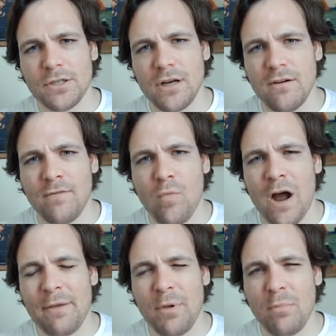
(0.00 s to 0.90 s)
of
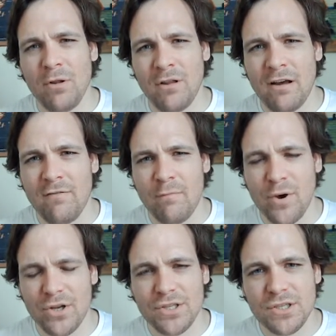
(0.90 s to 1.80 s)
why people love
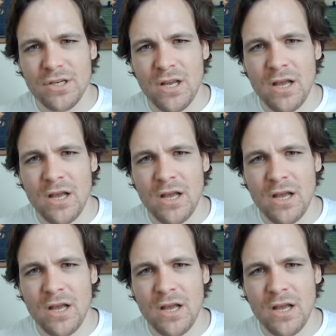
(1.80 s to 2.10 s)
books.